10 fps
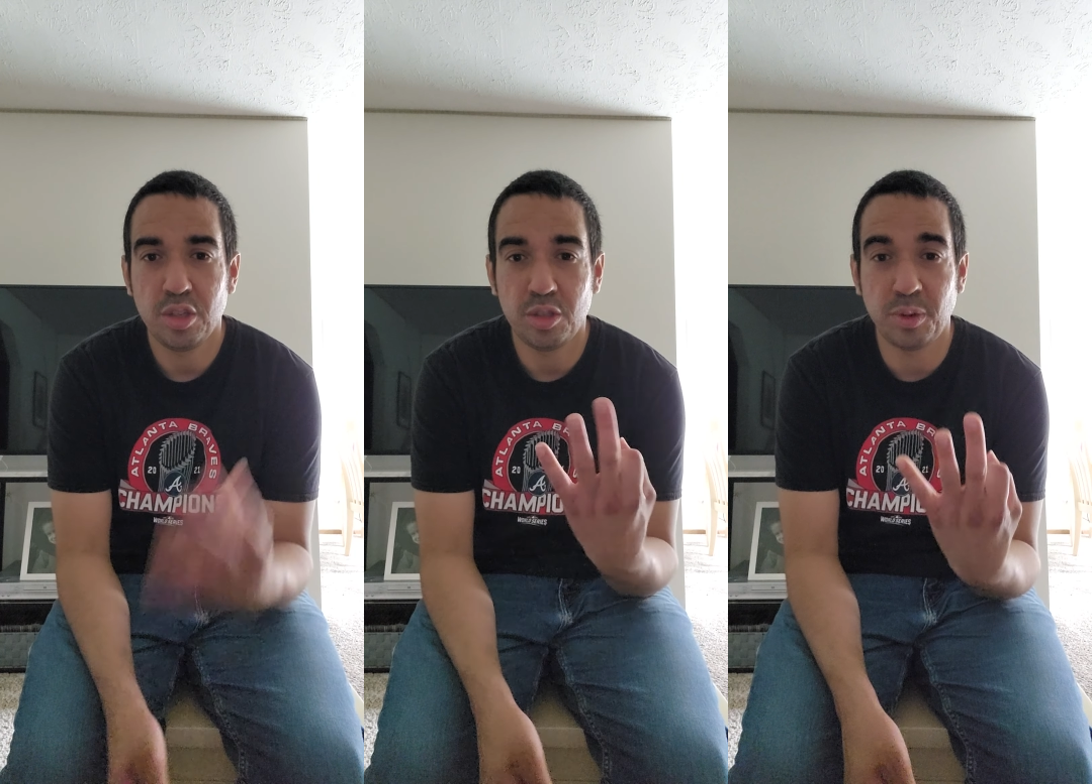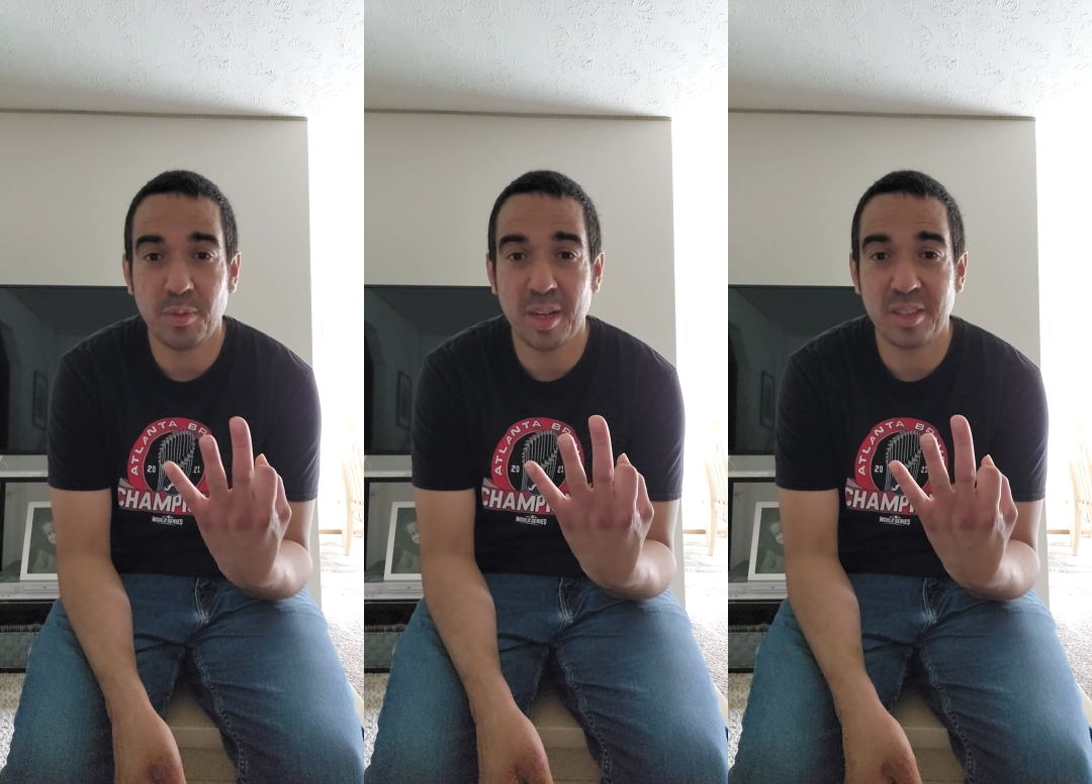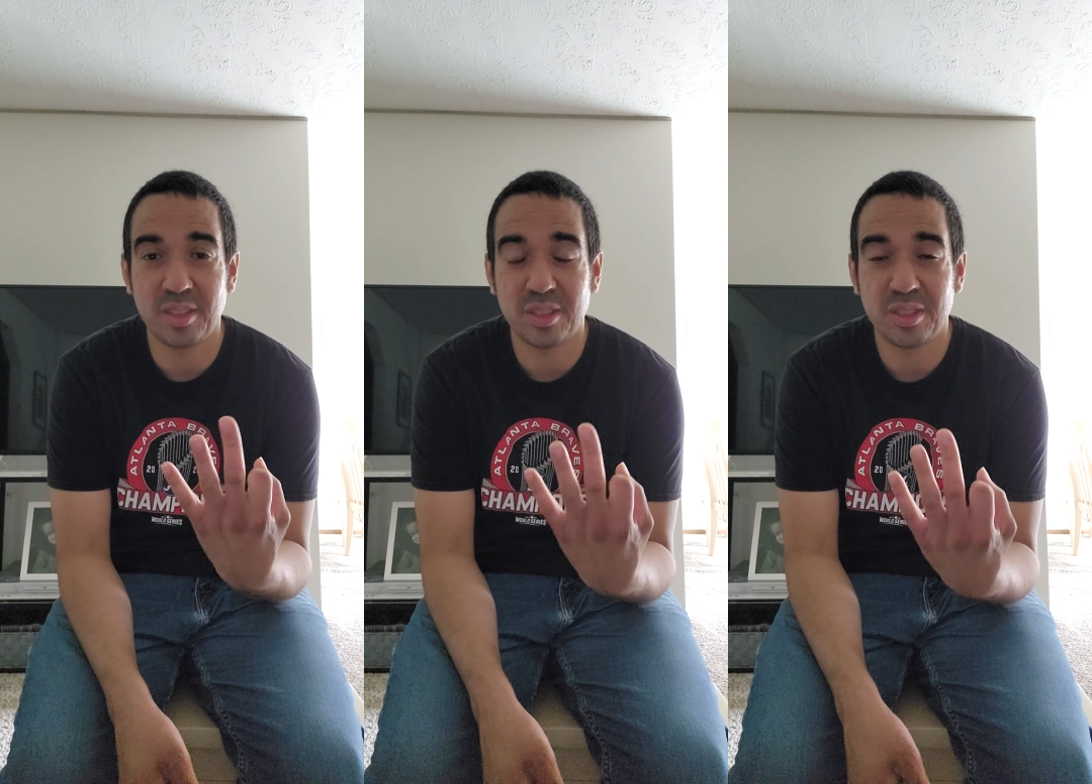Three
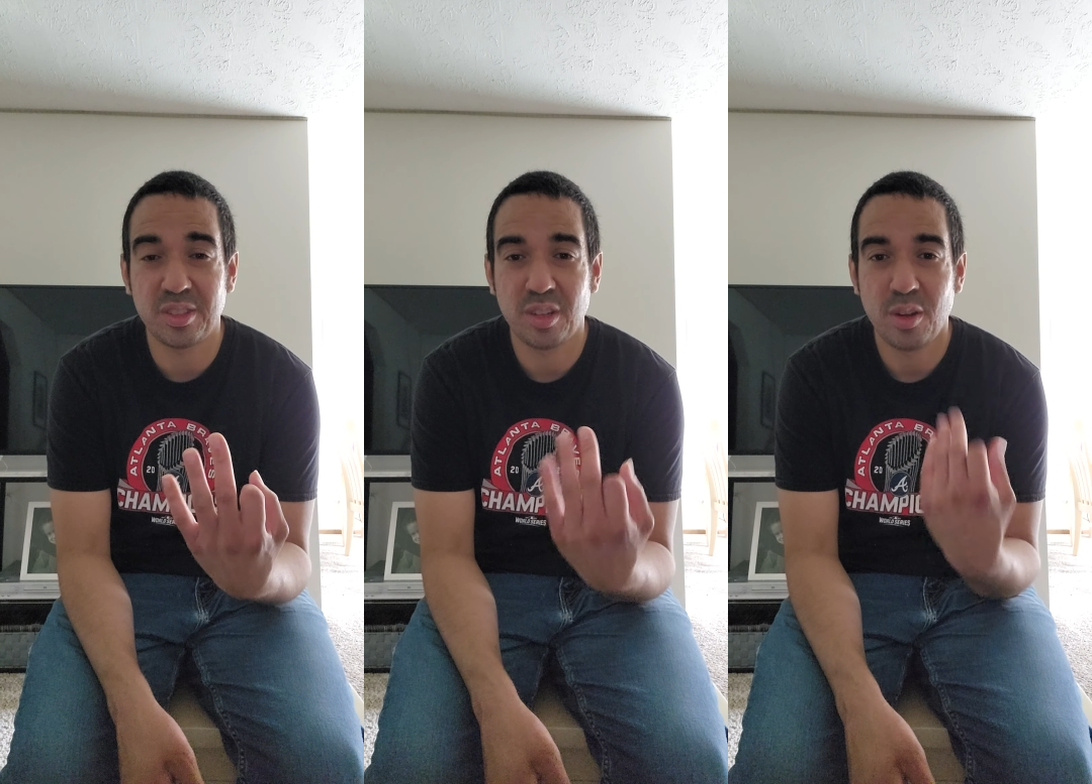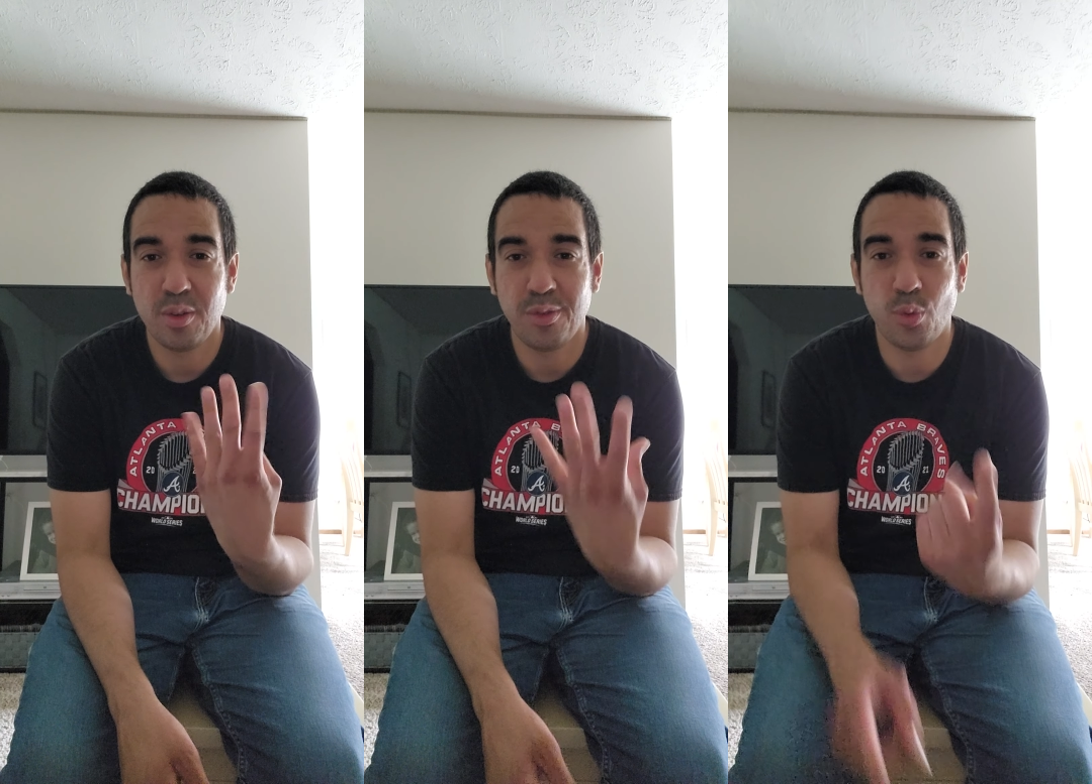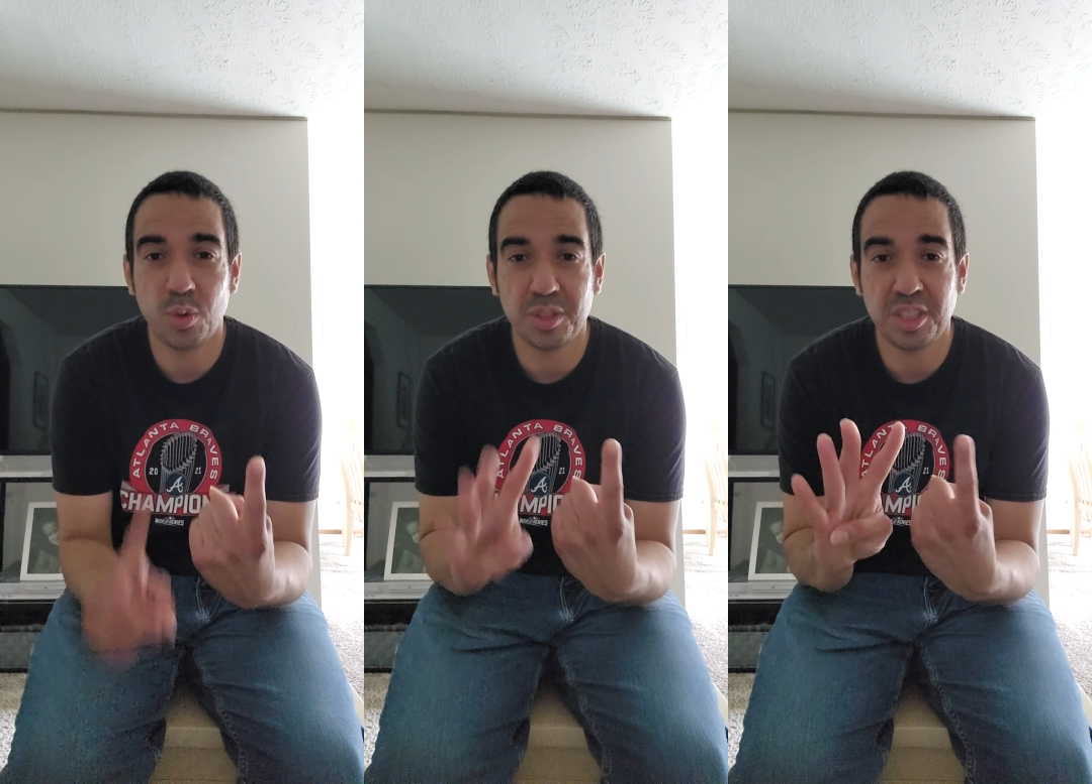races,
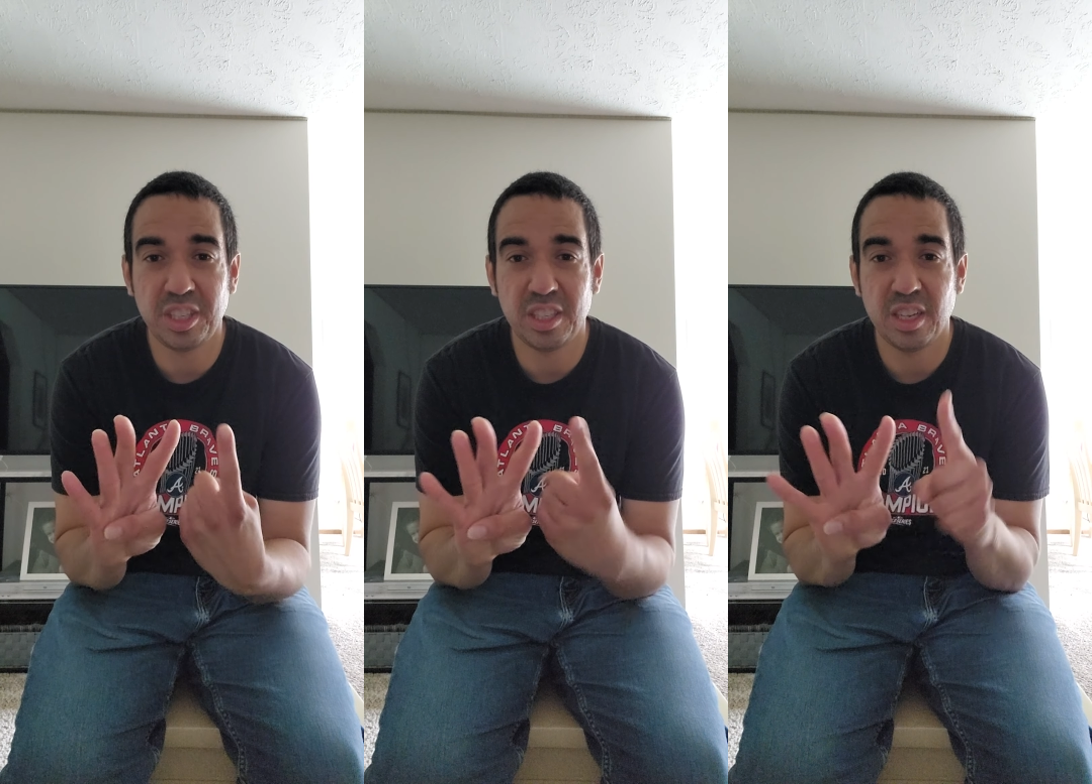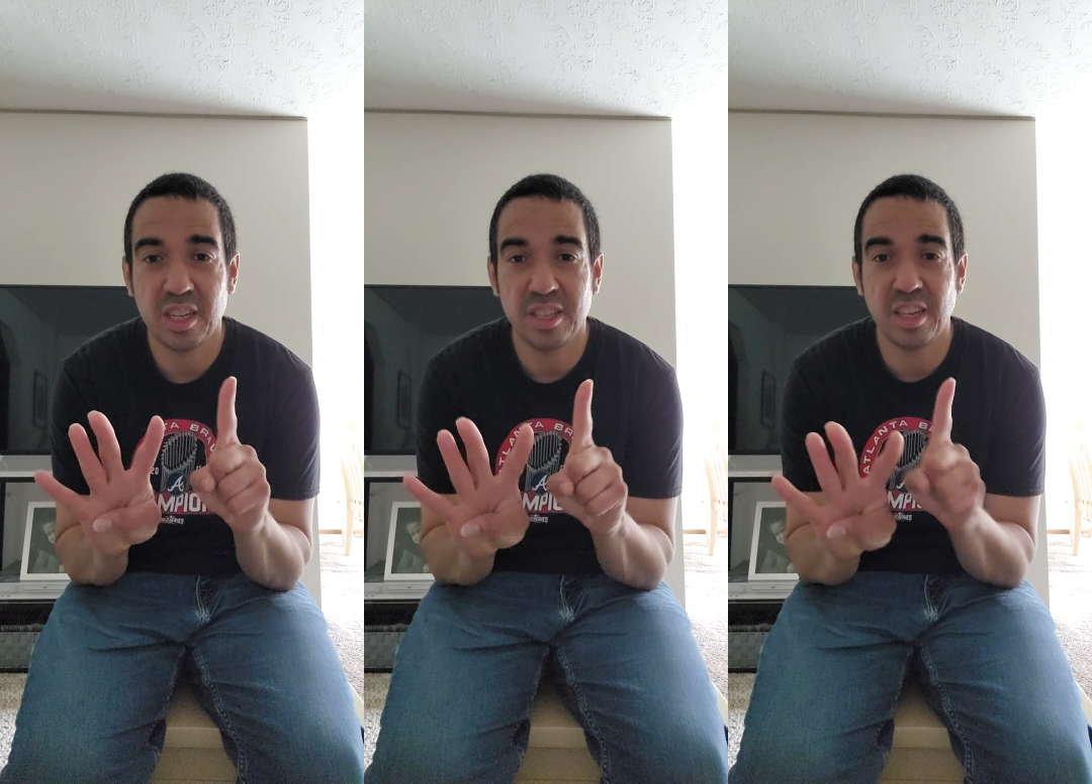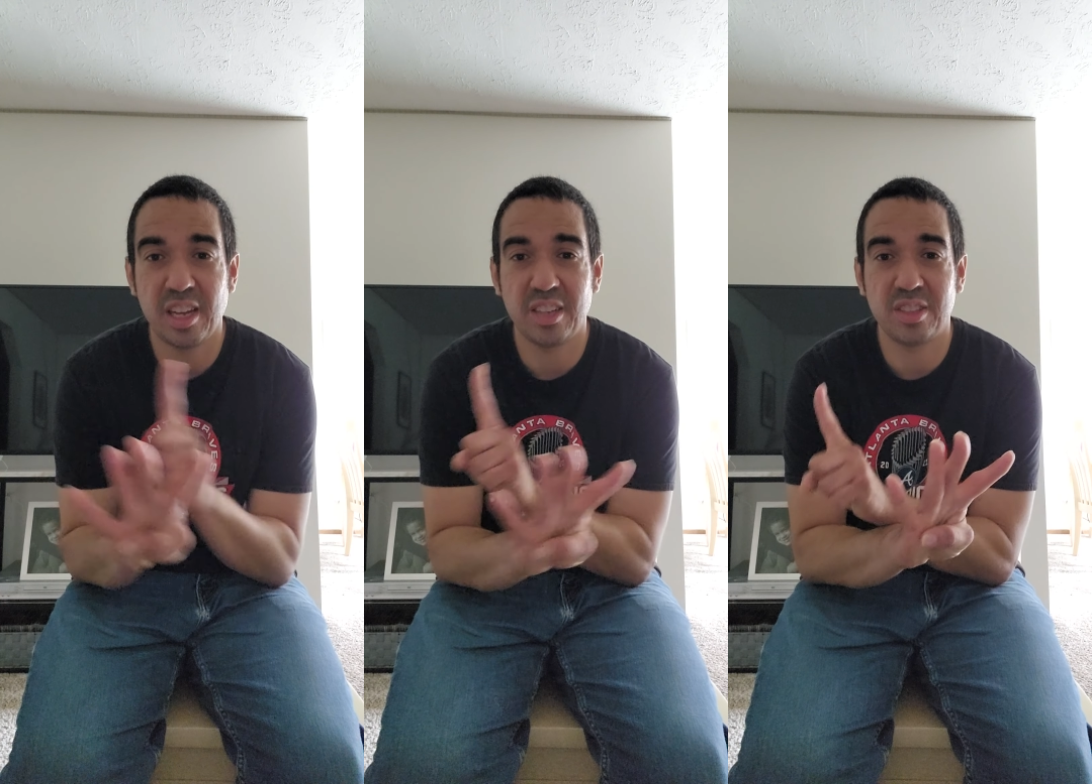14
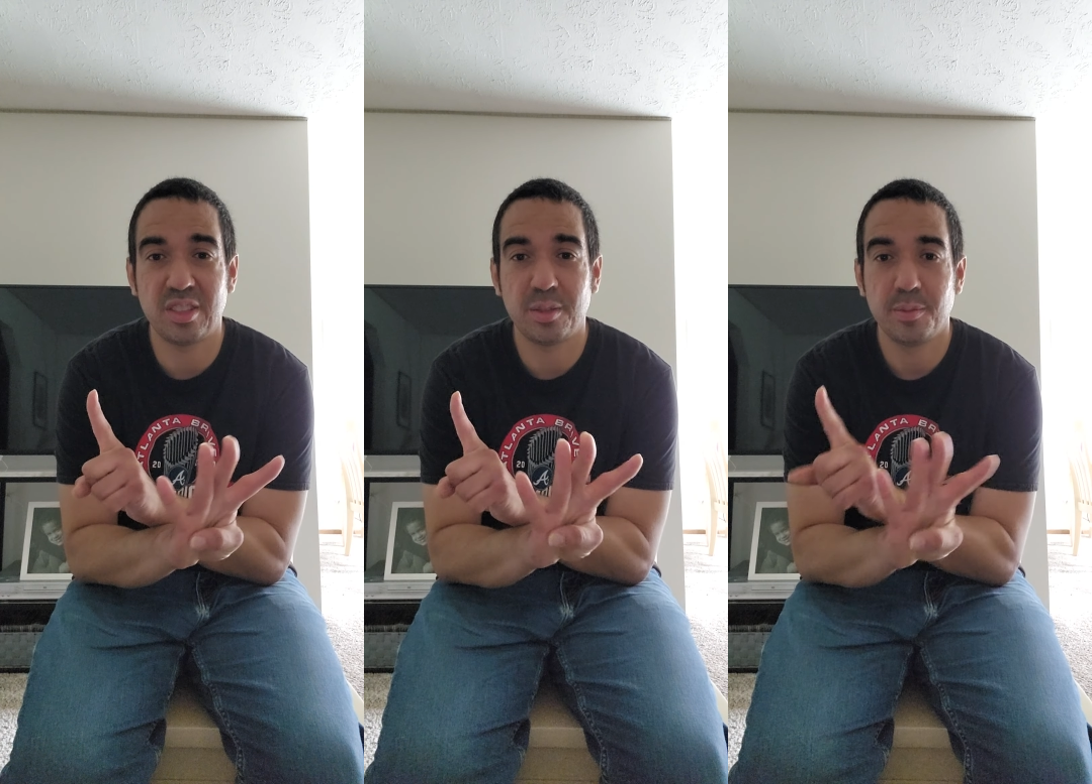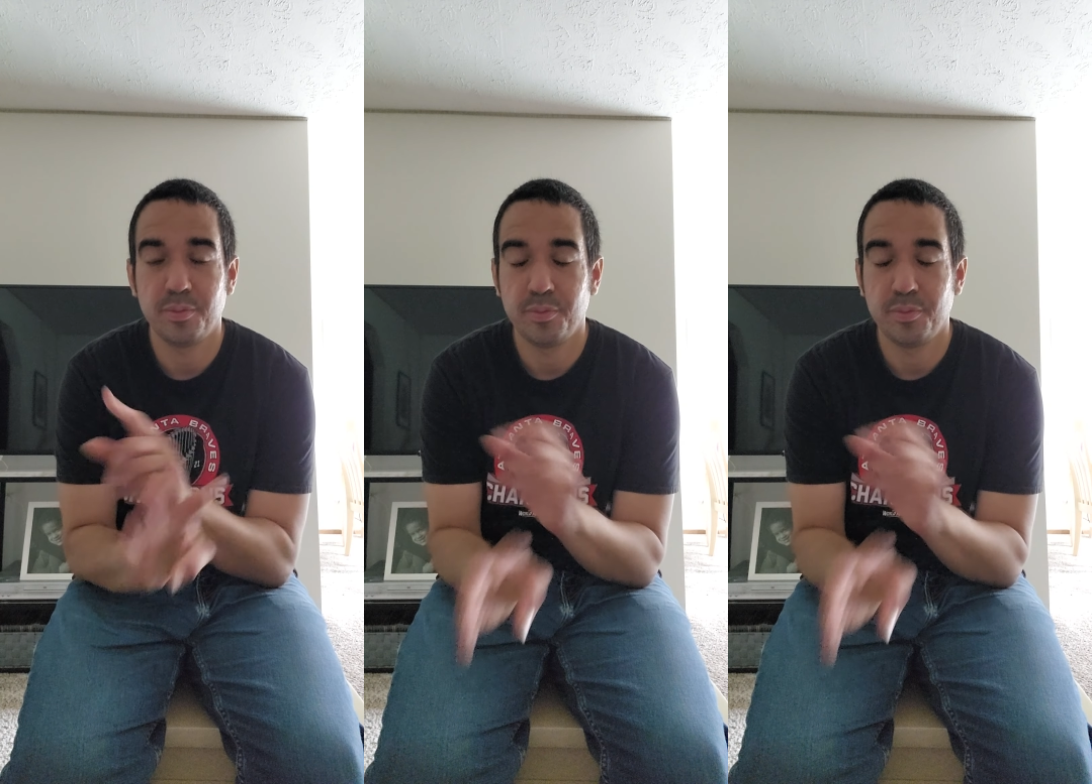days.